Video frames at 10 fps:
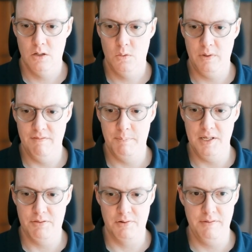We have
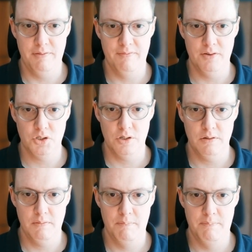b3 from Fischer,
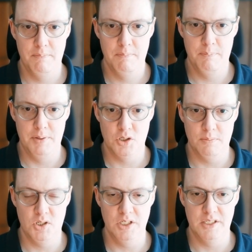bishop
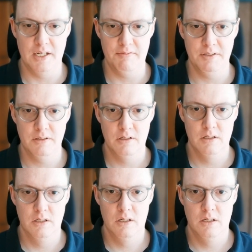g7.
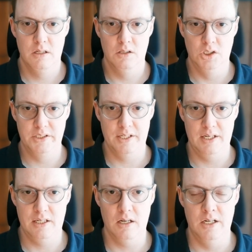Looks
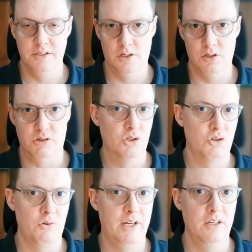like Unzicker's just
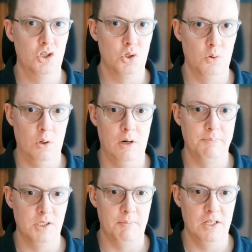trying to shore up
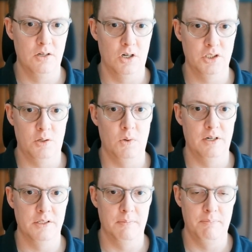some of the dark
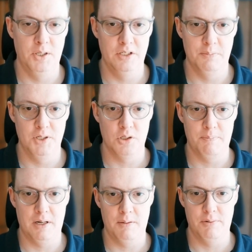squares and put his bishop
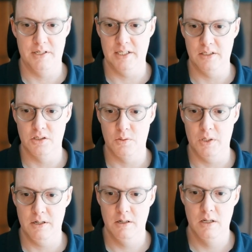on a protected square.